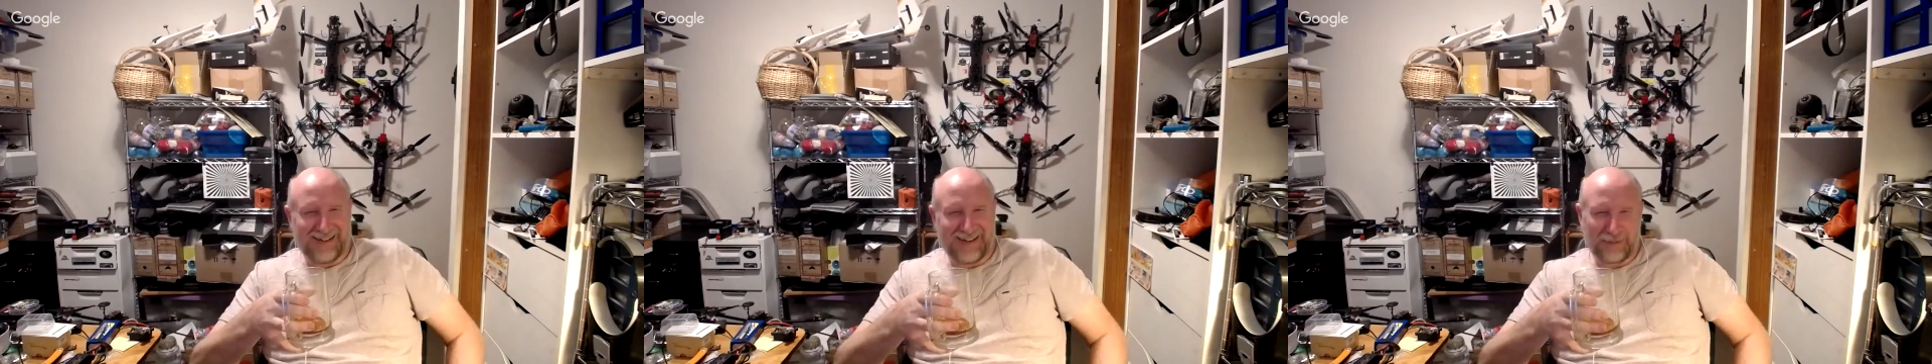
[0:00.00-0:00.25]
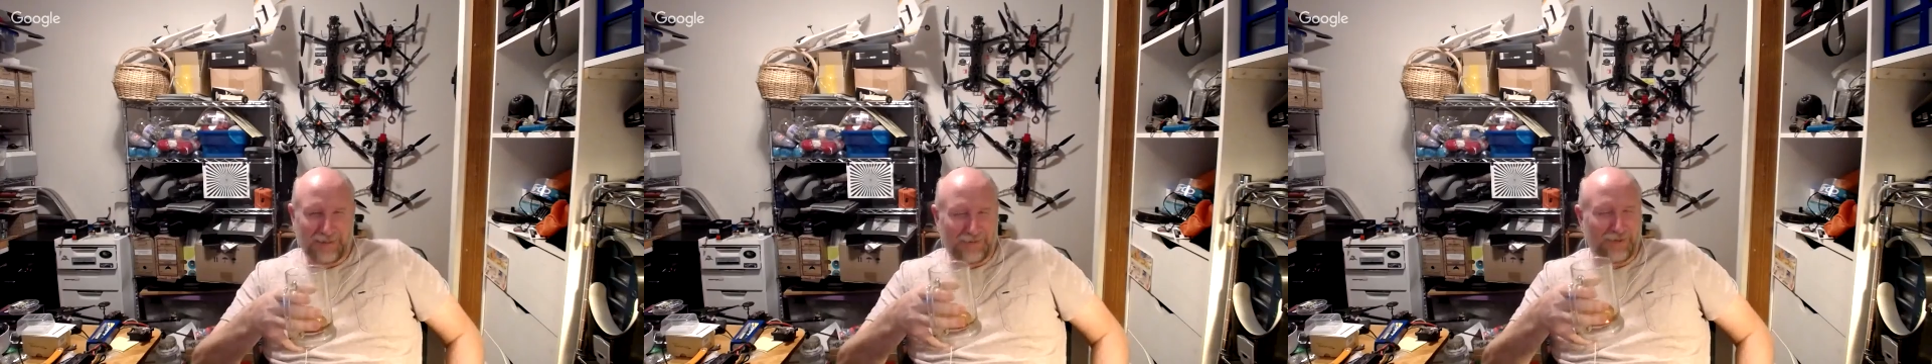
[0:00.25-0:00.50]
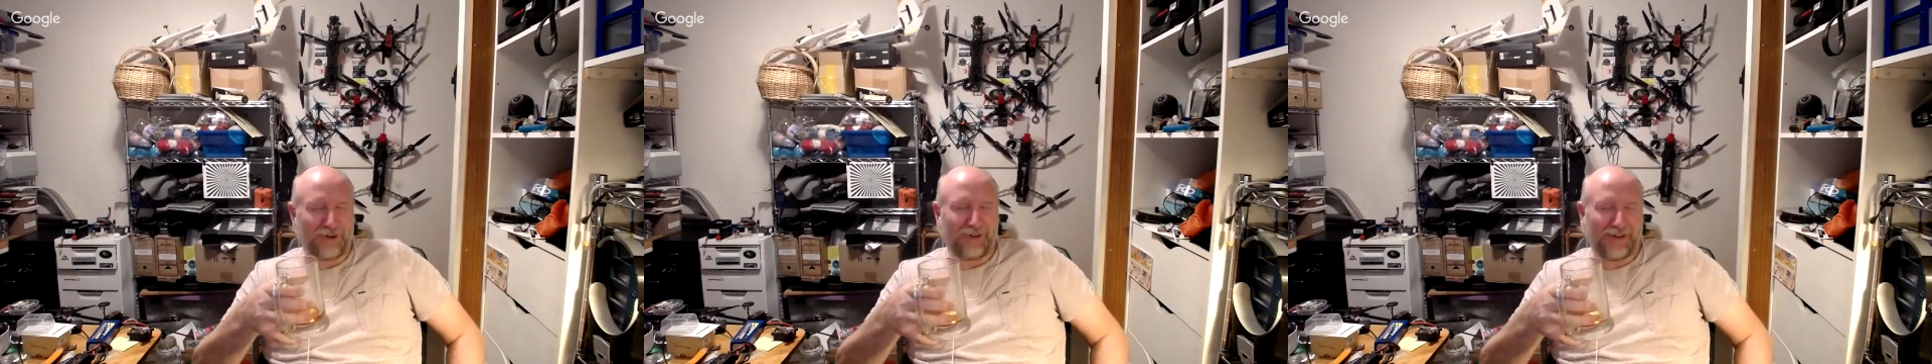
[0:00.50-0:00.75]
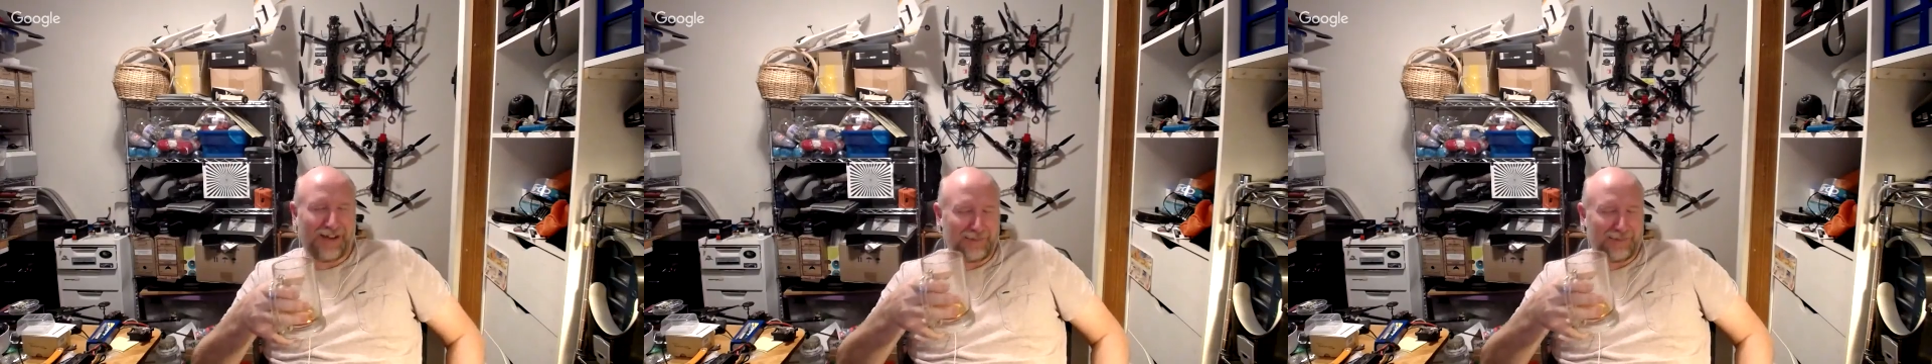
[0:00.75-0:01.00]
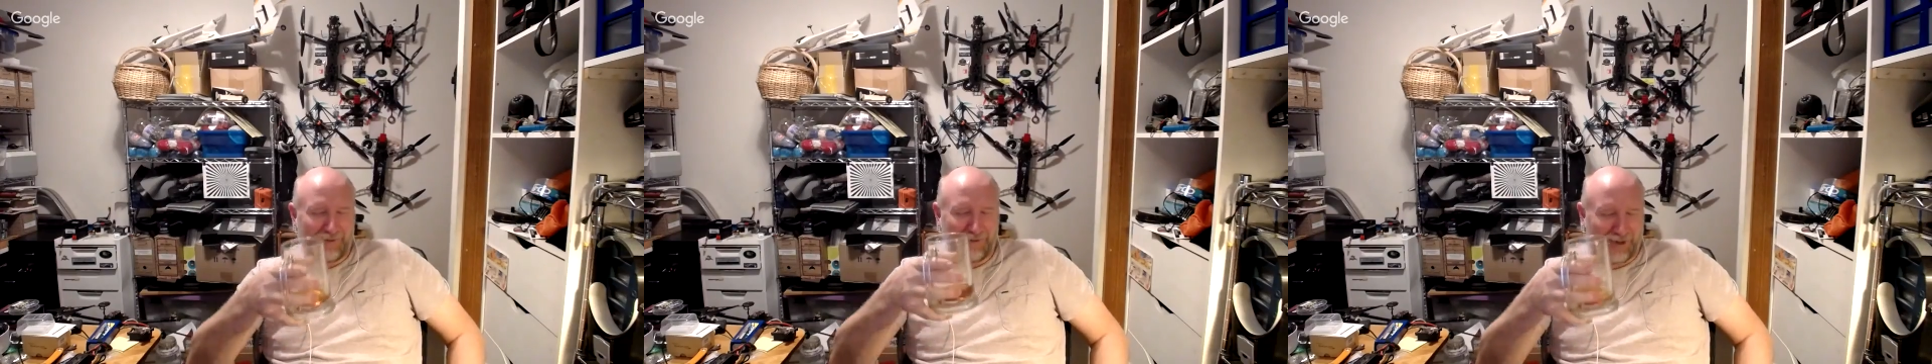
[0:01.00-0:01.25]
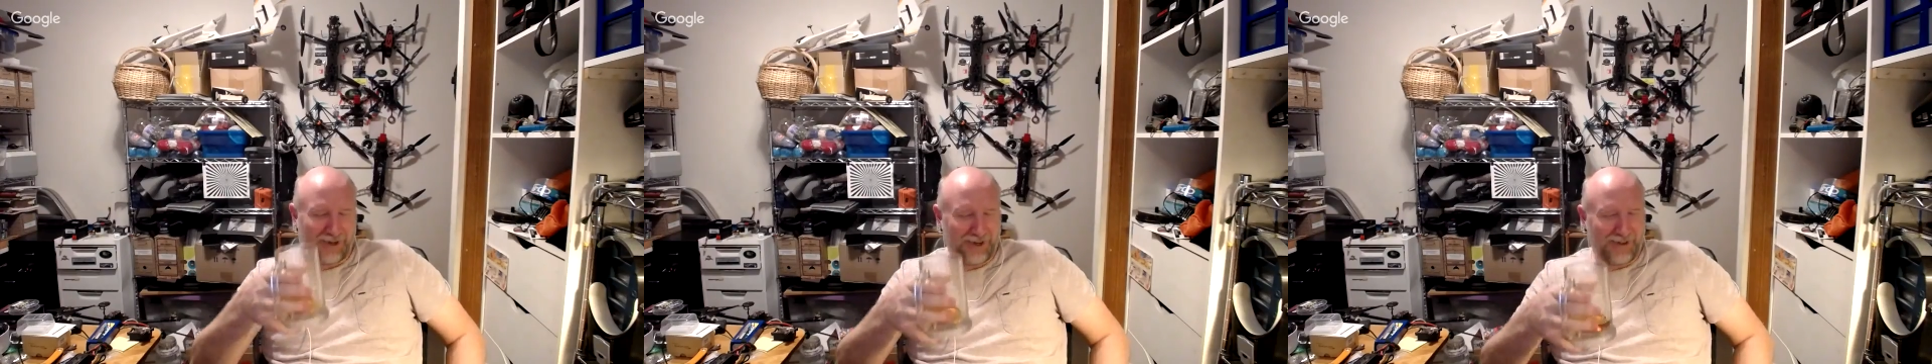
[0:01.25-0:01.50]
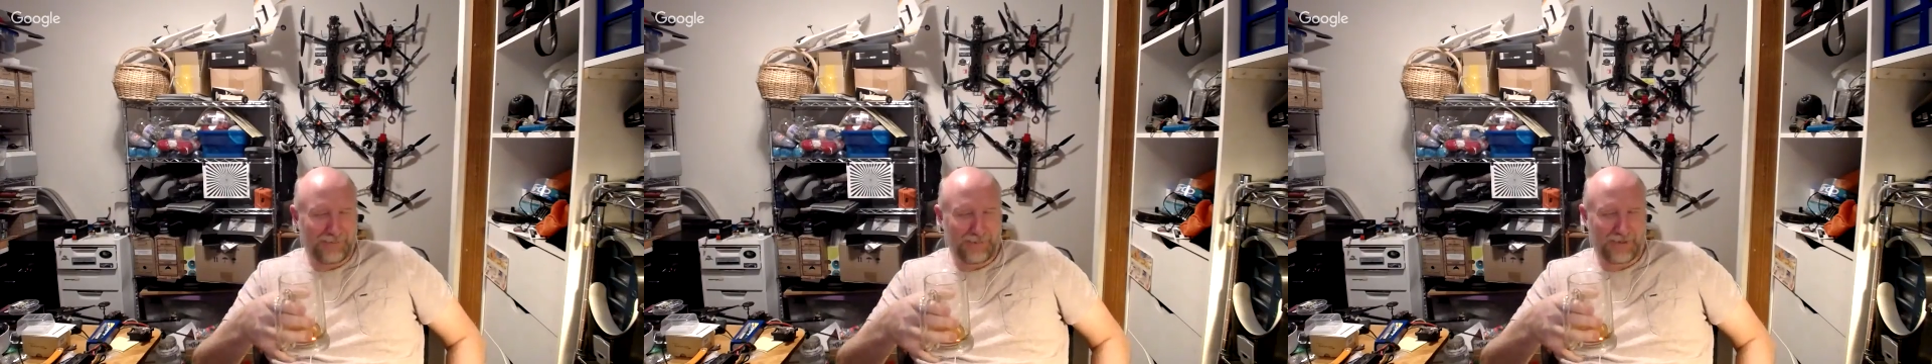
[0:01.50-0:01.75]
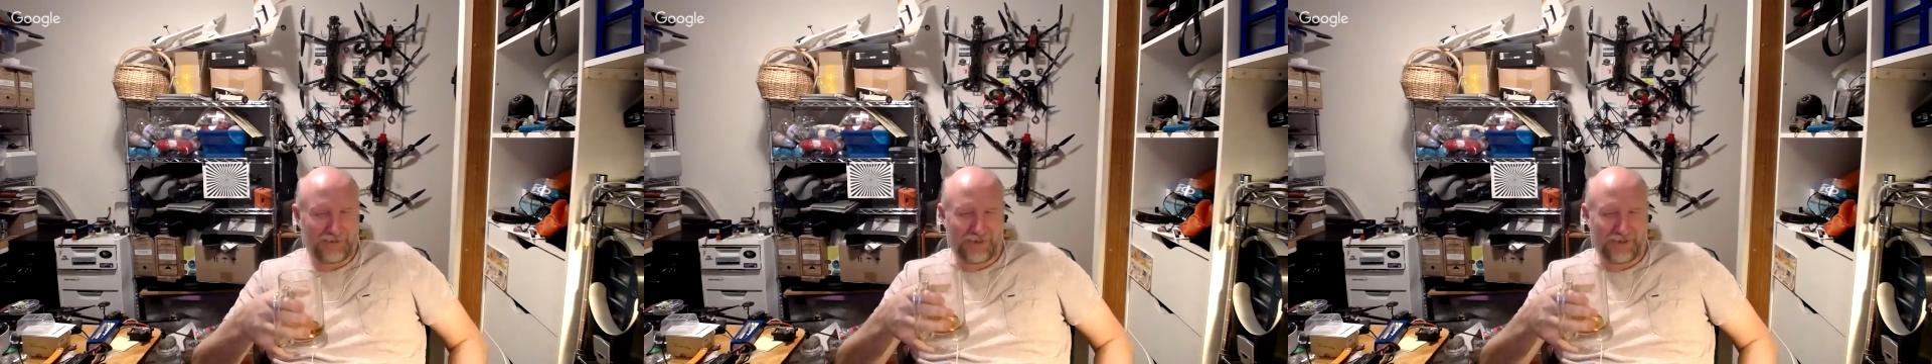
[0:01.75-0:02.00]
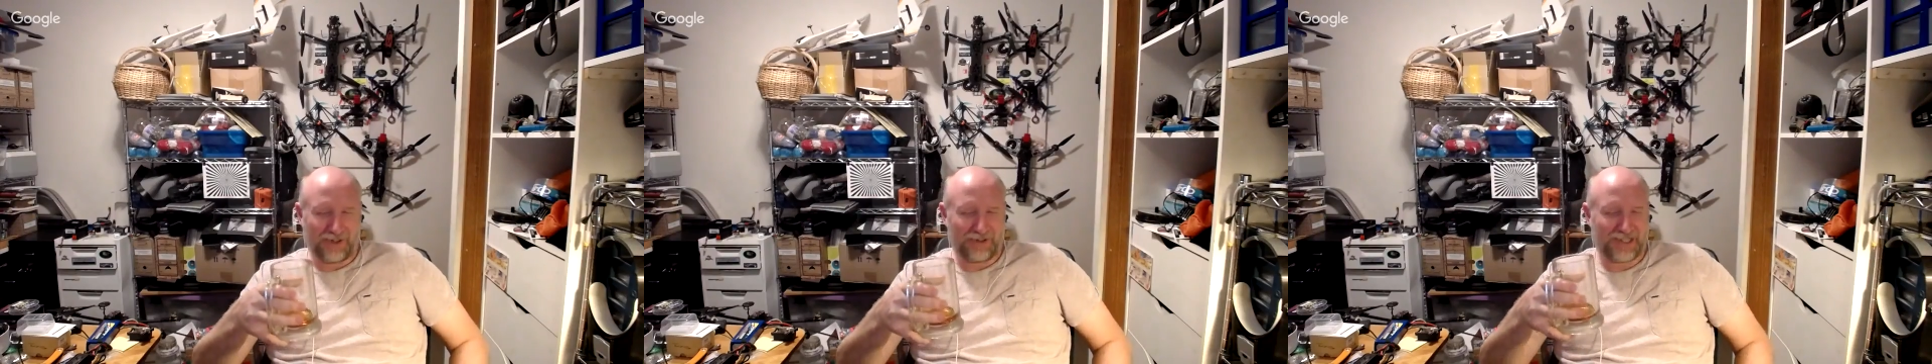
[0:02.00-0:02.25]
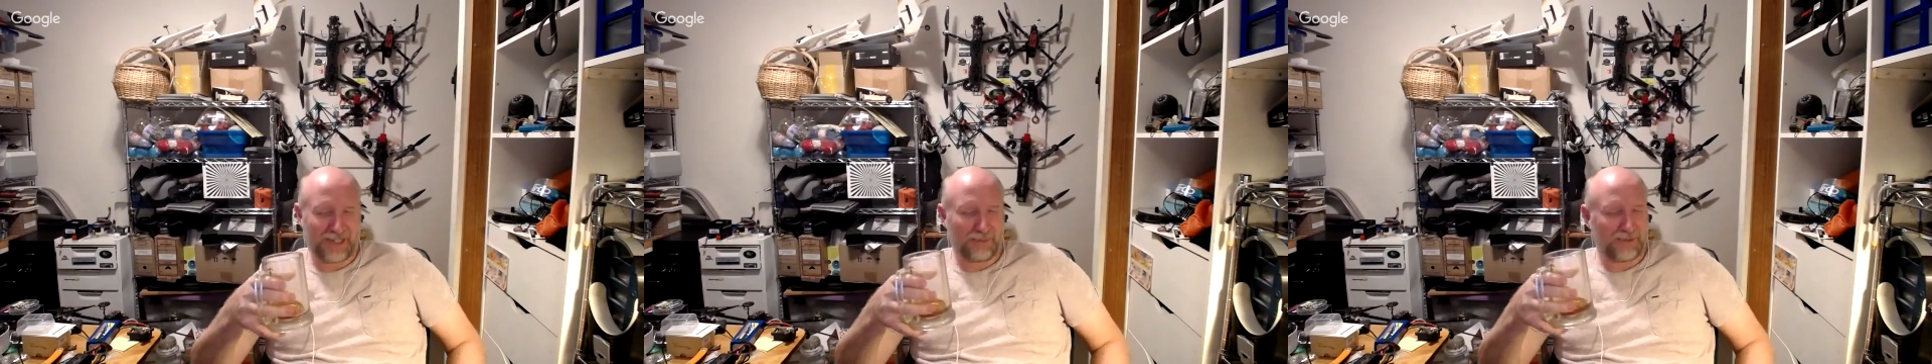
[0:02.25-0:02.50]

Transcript: prefer unstabilized